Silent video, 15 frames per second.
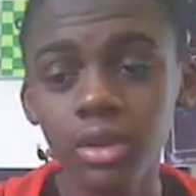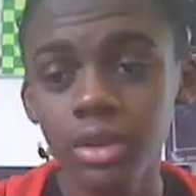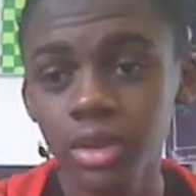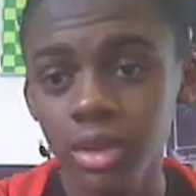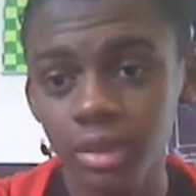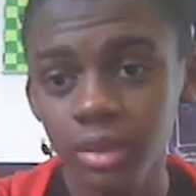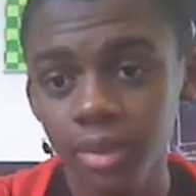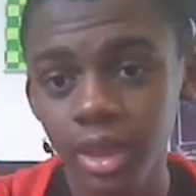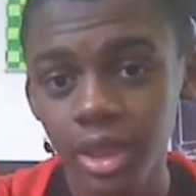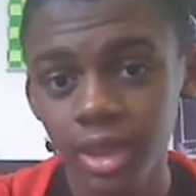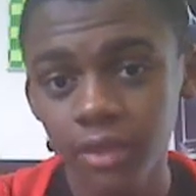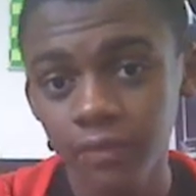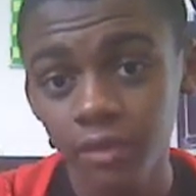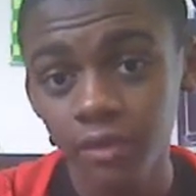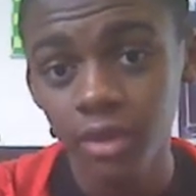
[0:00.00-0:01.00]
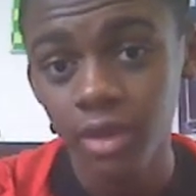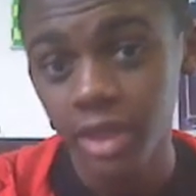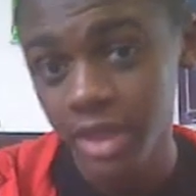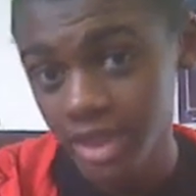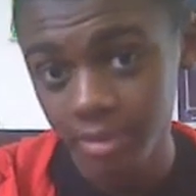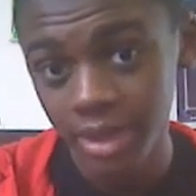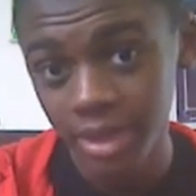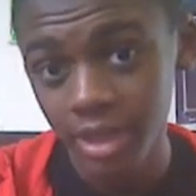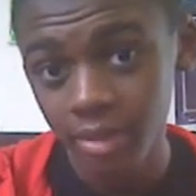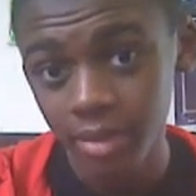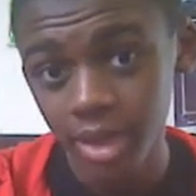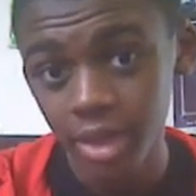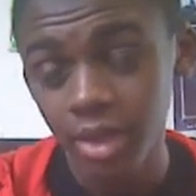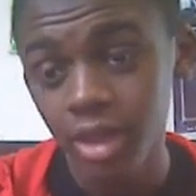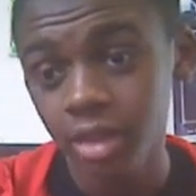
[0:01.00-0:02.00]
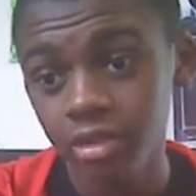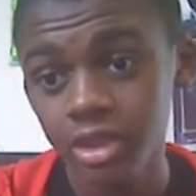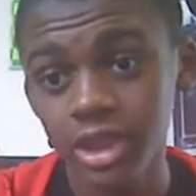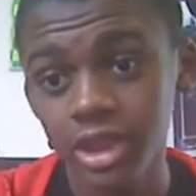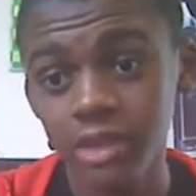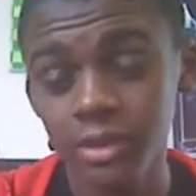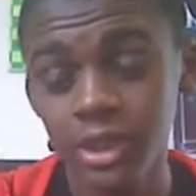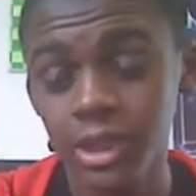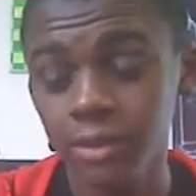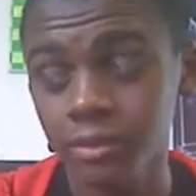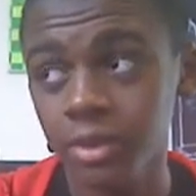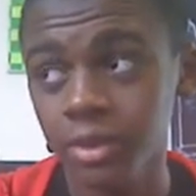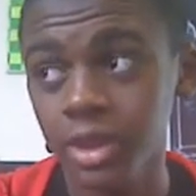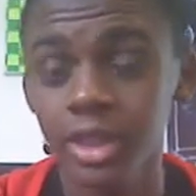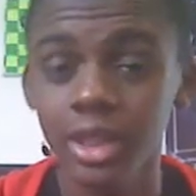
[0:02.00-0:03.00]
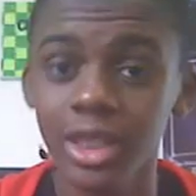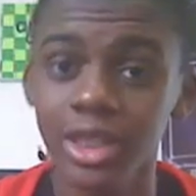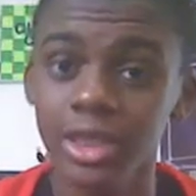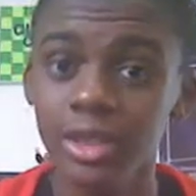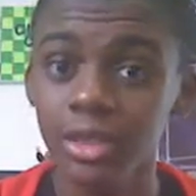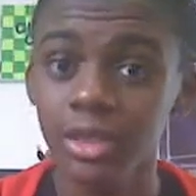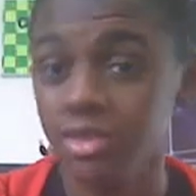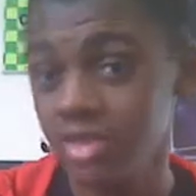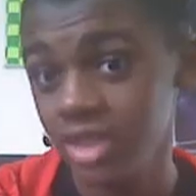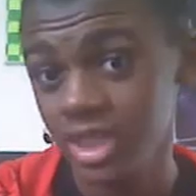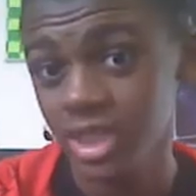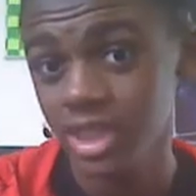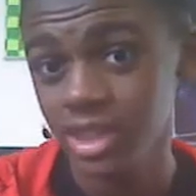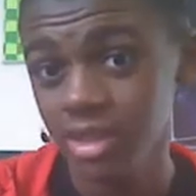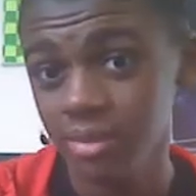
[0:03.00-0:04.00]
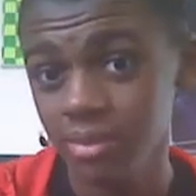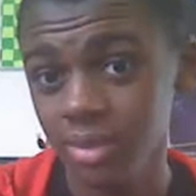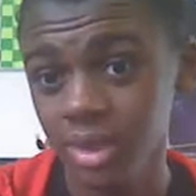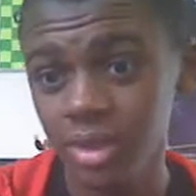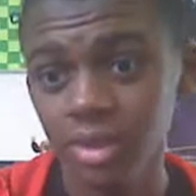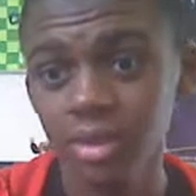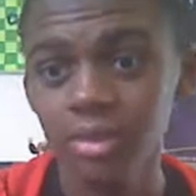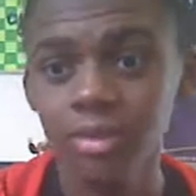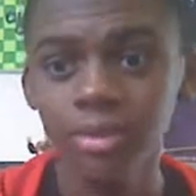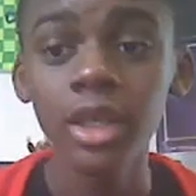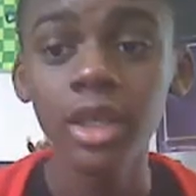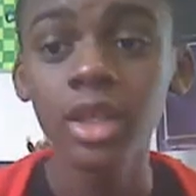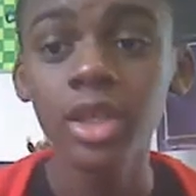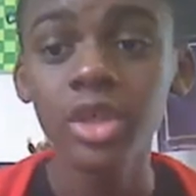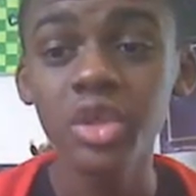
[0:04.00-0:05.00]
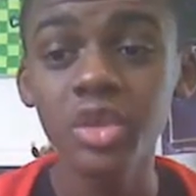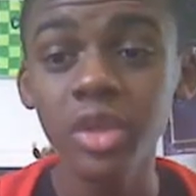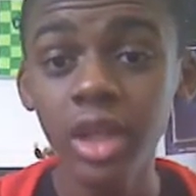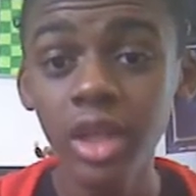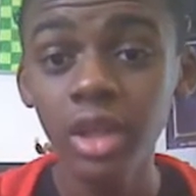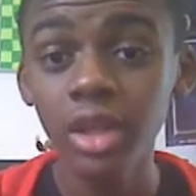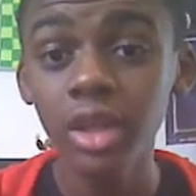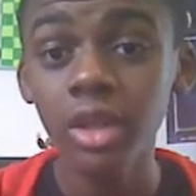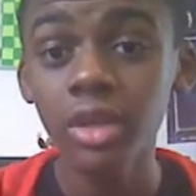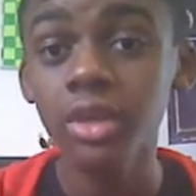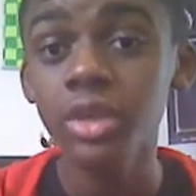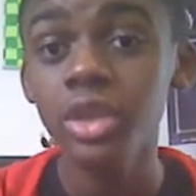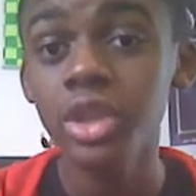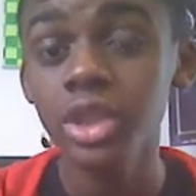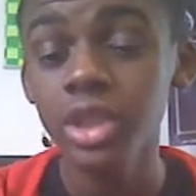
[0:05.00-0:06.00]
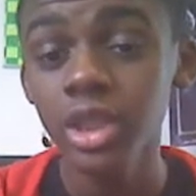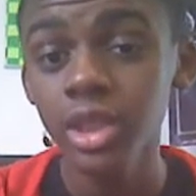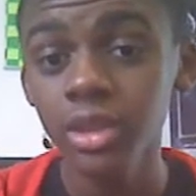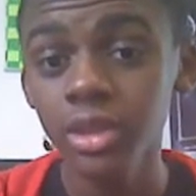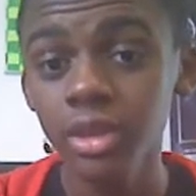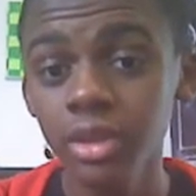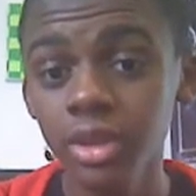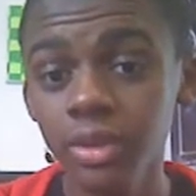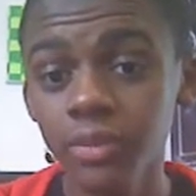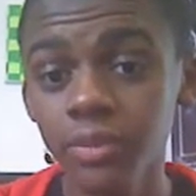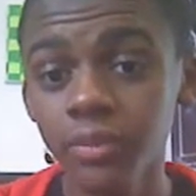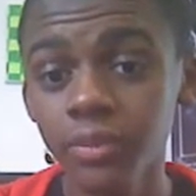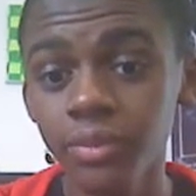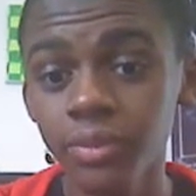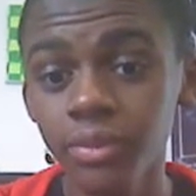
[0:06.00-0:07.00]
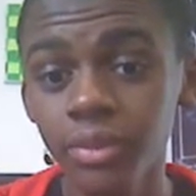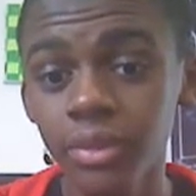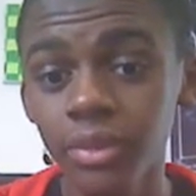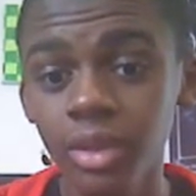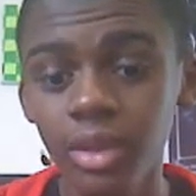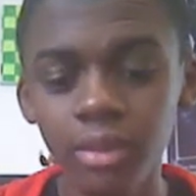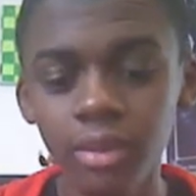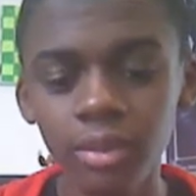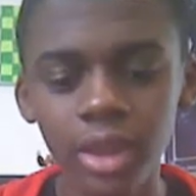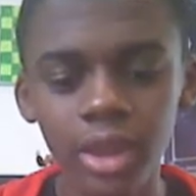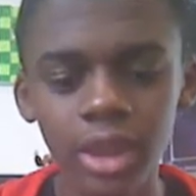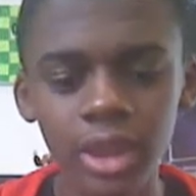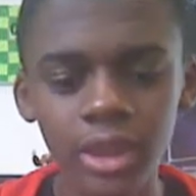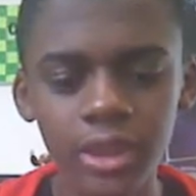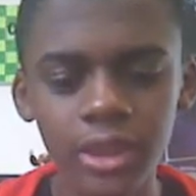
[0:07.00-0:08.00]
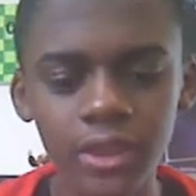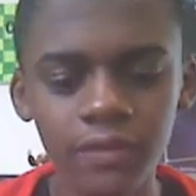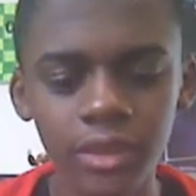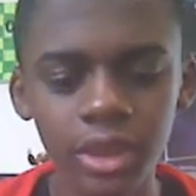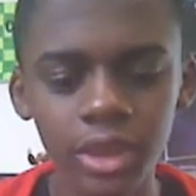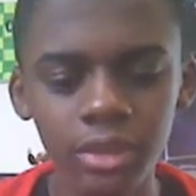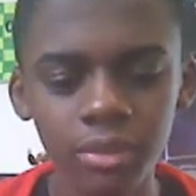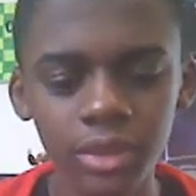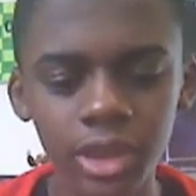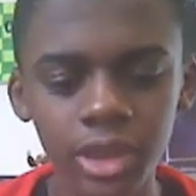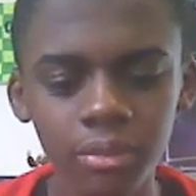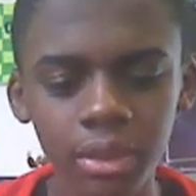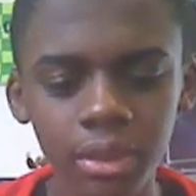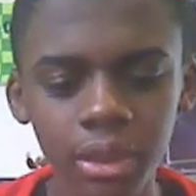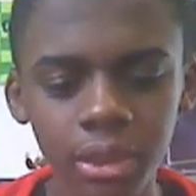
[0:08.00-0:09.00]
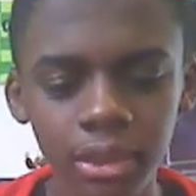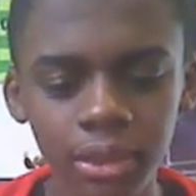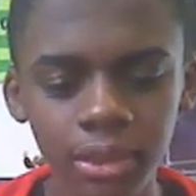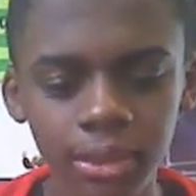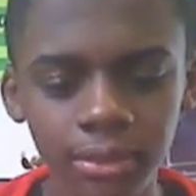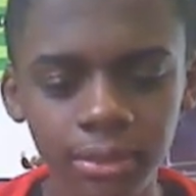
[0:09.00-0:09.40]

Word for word: They're the main four that Spider Man always teams up with. That's his own team. And they train under S.H.I.E.L.D. because for him to learn